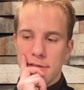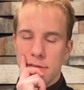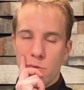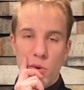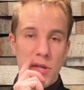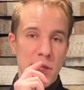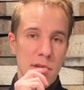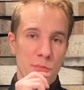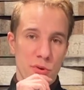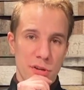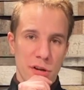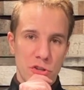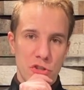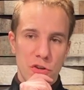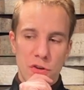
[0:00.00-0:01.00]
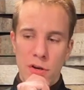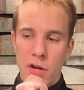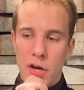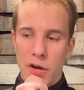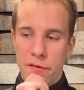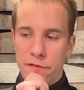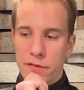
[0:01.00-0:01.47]
When the production
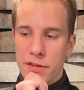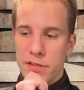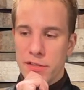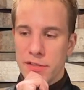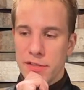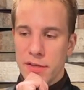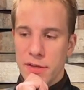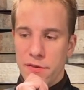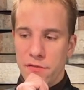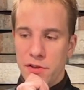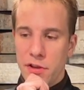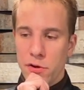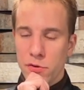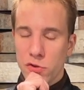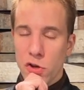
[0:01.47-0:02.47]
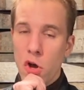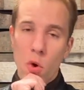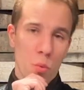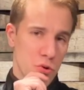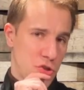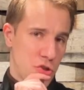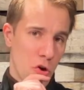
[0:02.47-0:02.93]
of these videos
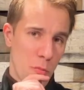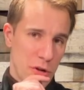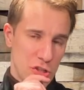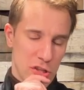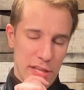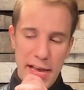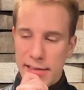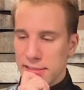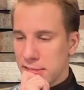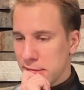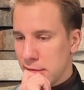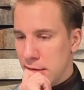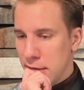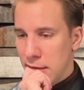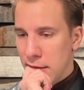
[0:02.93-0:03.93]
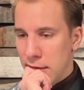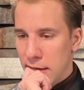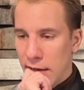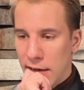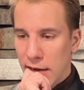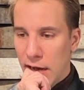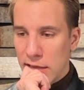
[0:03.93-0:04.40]
was so much less,
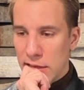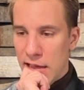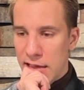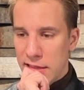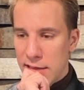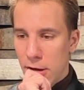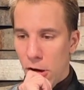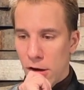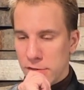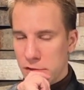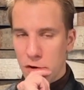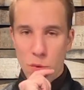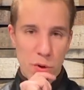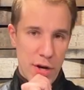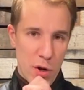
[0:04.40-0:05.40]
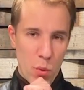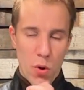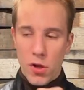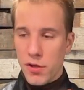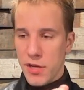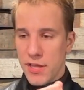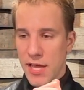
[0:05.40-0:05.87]
unlike the Oscar-winning
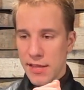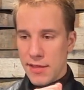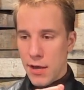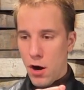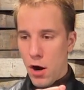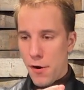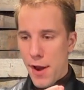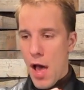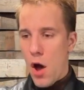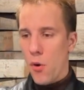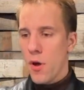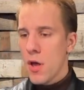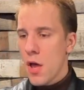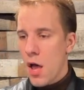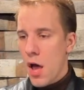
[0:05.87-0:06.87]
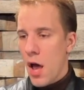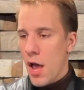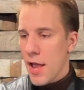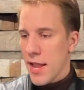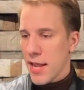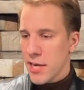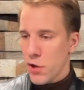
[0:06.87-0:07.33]
quality that they are now.
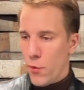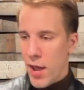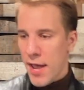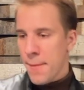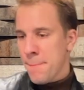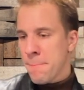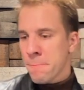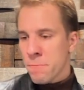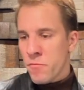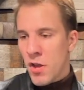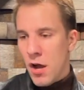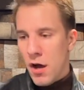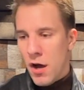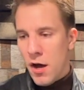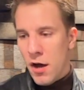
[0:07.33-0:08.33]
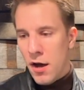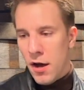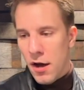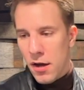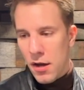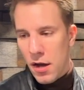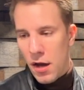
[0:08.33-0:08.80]
Anyway,
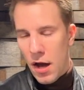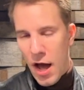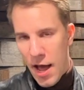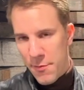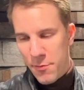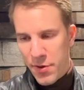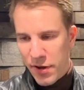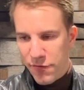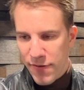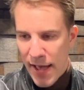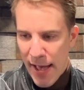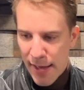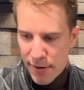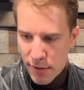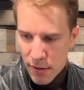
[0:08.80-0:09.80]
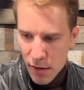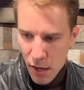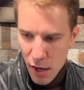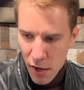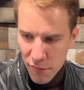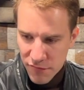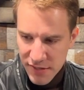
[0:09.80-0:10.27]
I'm a big fan
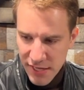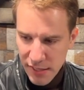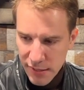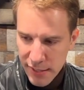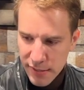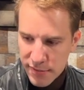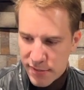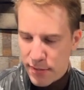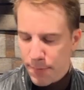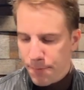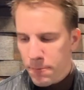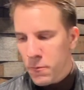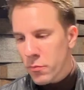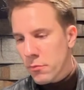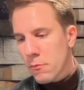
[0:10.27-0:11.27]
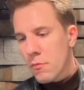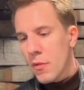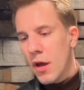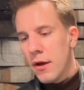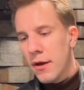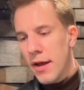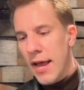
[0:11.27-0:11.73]
of Teeling's,
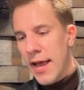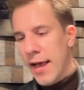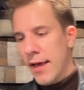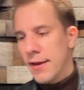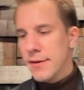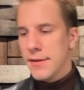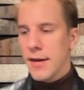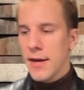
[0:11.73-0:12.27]
and